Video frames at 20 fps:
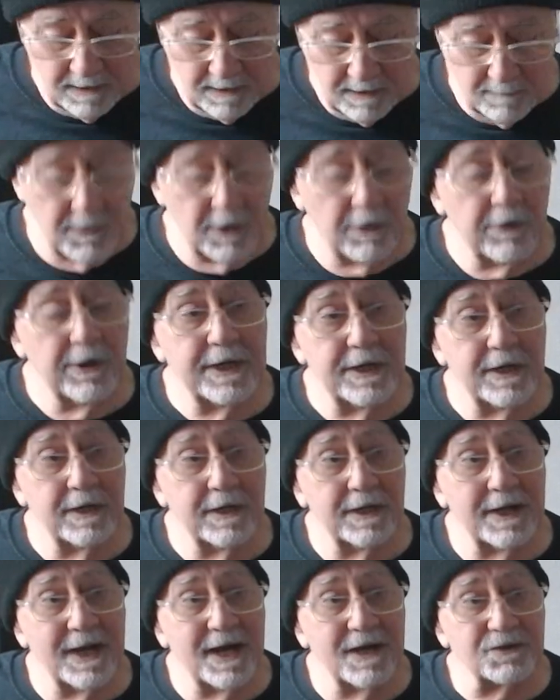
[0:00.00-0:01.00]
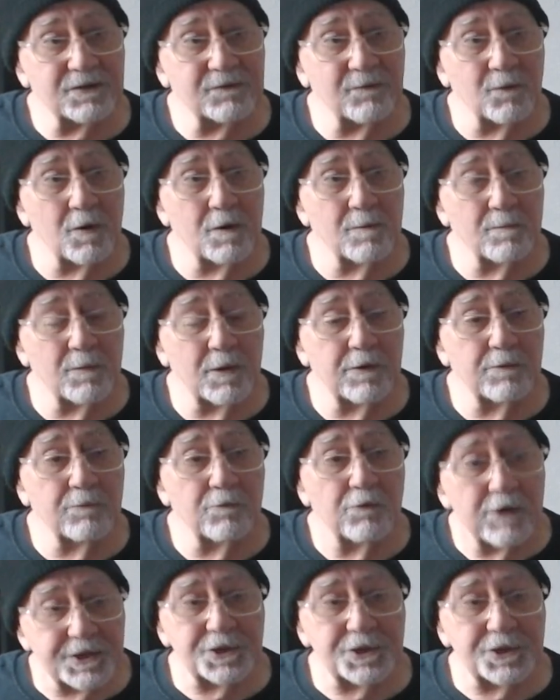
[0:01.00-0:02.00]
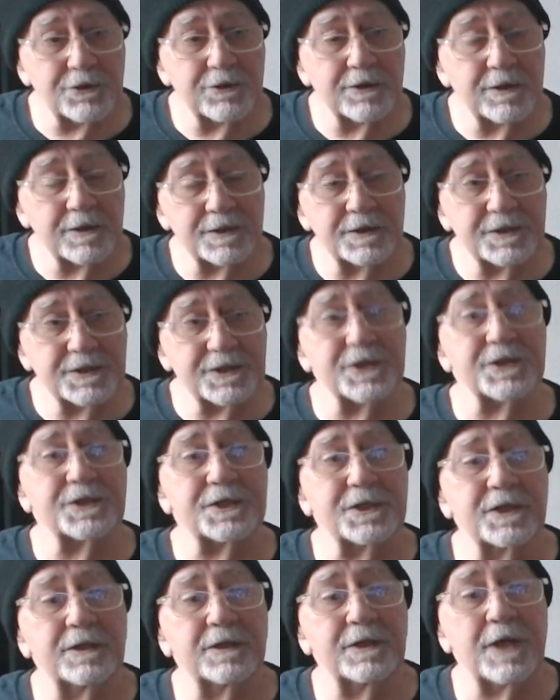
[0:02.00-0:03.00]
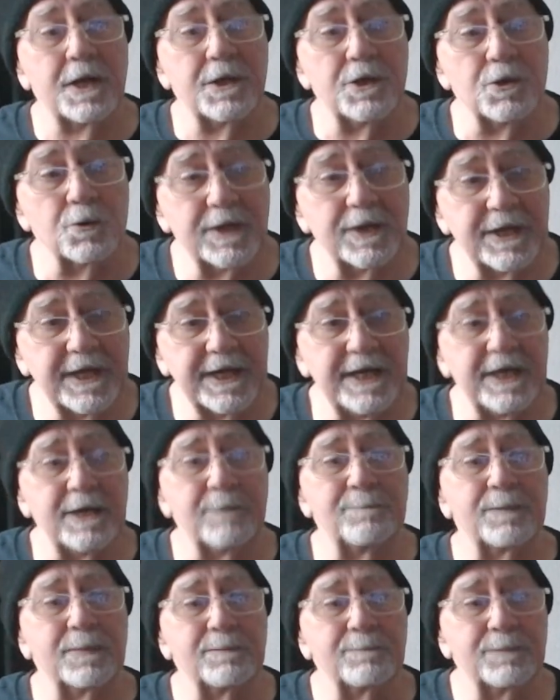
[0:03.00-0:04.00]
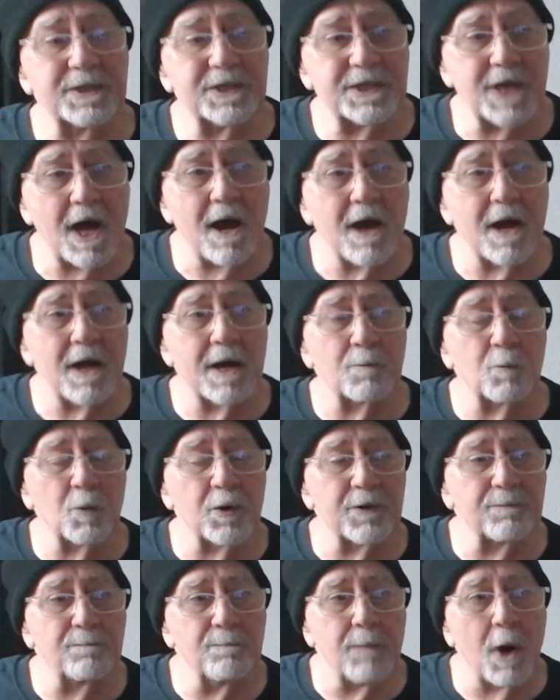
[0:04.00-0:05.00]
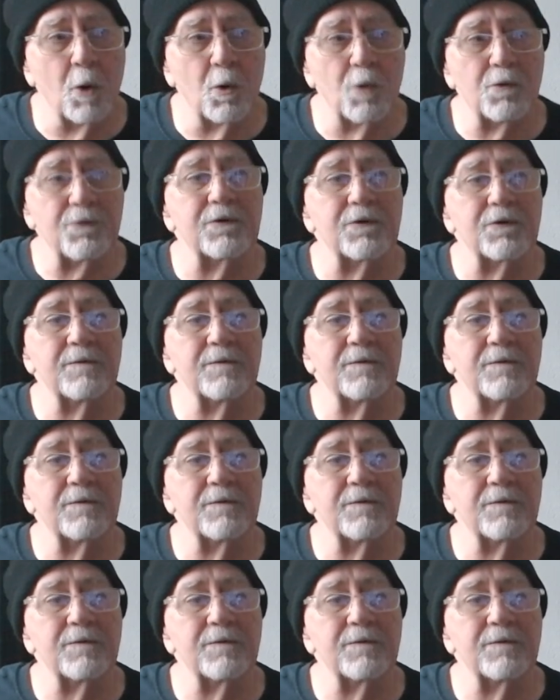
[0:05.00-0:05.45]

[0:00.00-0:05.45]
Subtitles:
Murray didn't ask for it, but Richard insisted that you keep time with both